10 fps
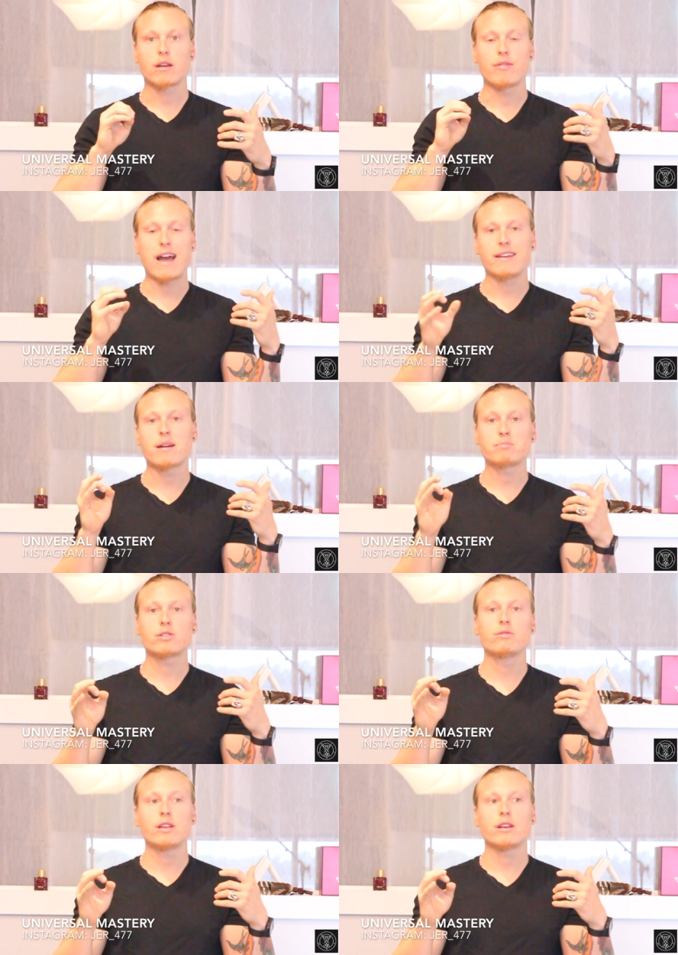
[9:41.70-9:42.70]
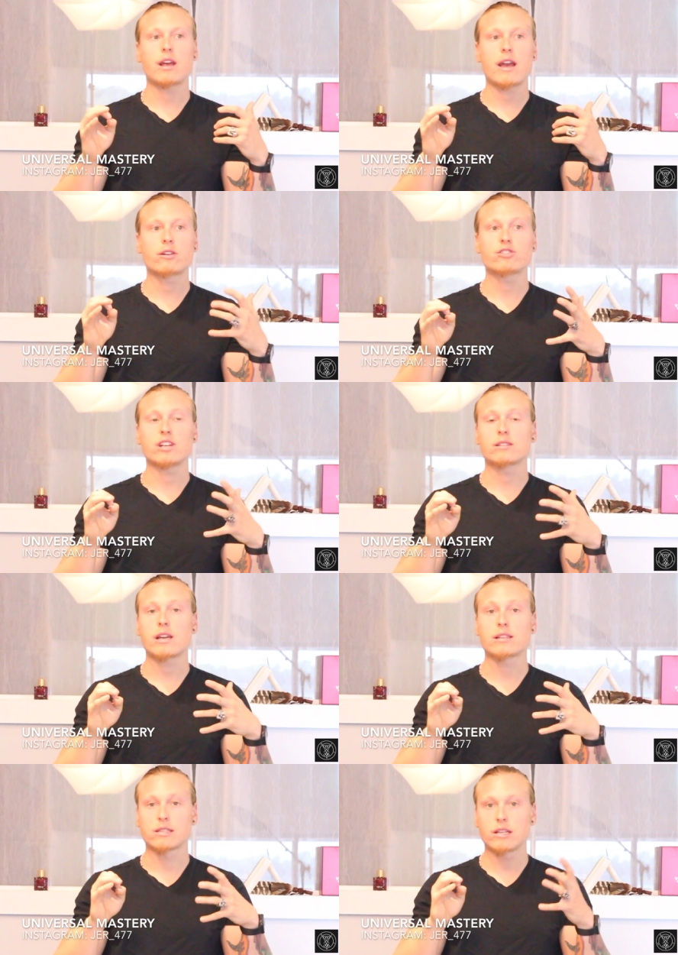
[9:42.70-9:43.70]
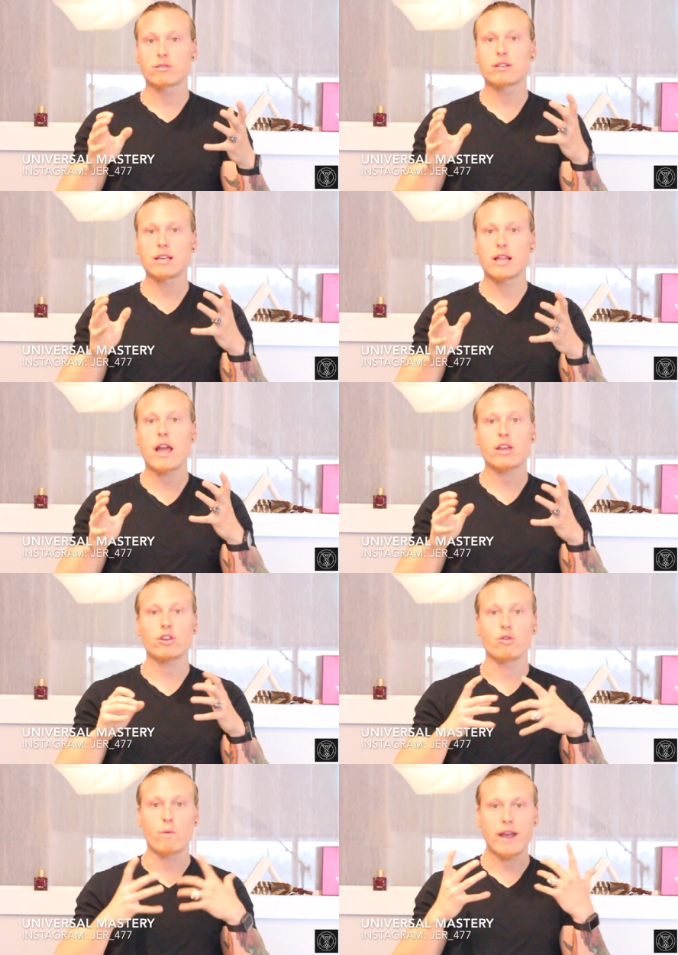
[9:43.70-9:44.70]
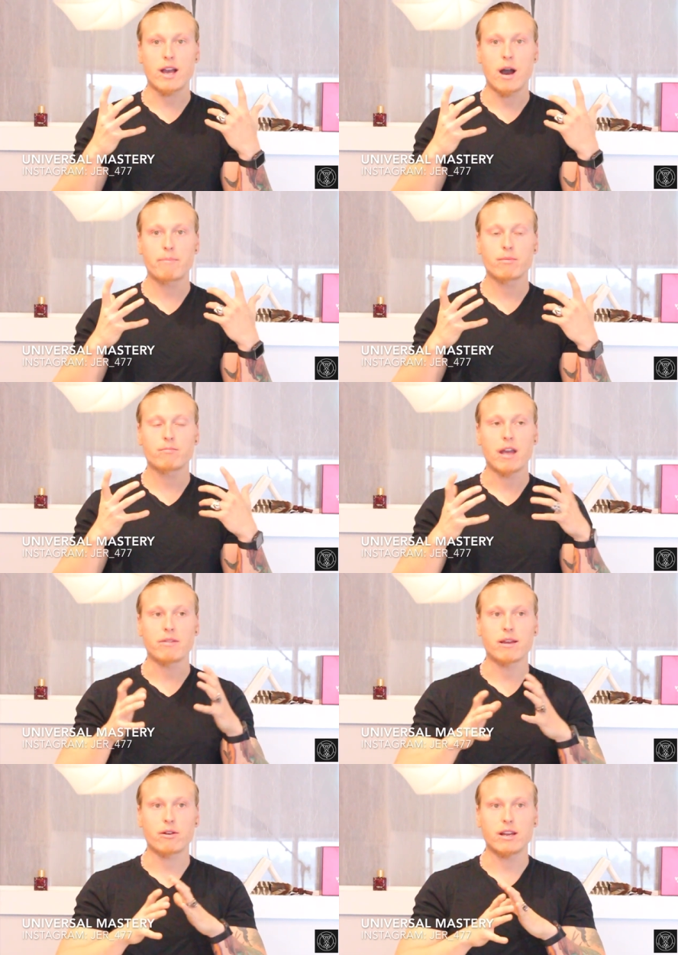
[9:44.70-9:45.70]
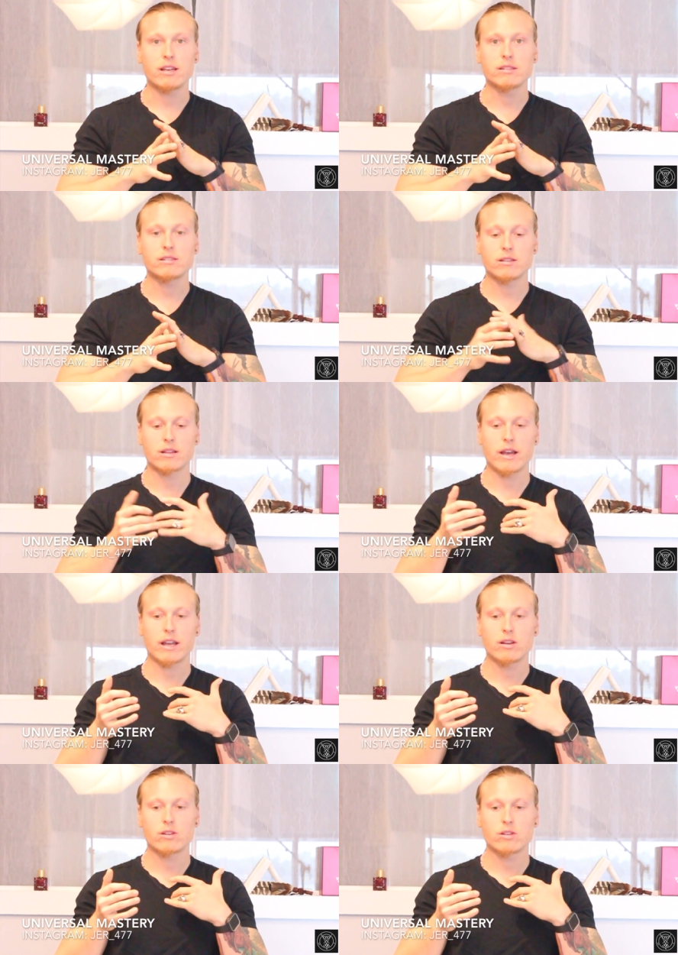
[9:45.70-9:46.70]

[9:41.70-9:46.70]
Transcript: that Neptunian energy, it's it's literally like you wake up and there is like